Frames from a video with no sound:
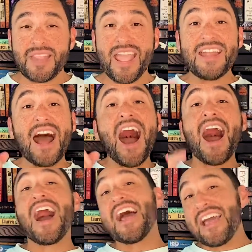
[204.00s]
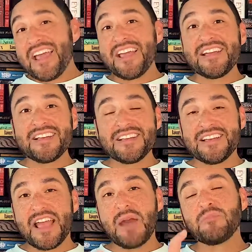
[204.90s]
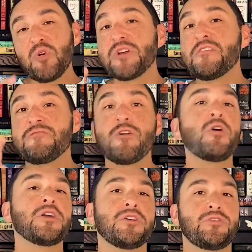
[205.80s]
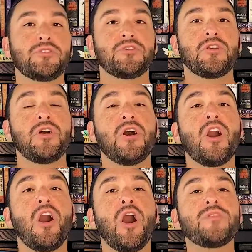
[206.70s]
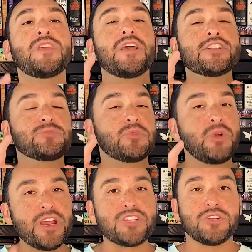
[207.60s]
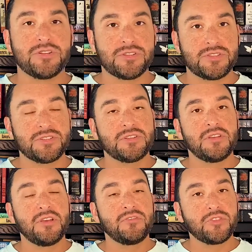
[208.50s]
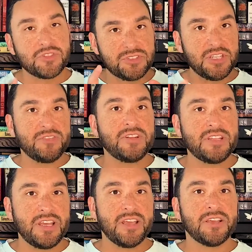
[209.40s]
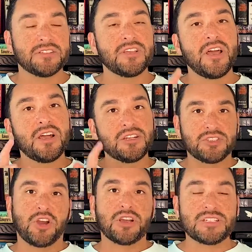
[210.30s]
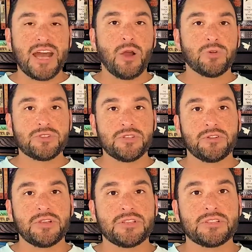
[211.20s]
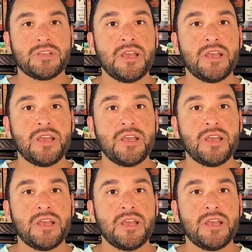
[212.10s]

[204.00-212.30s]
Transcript: And I am going to focus on the inspirations for Stephen King's Dark Tower series.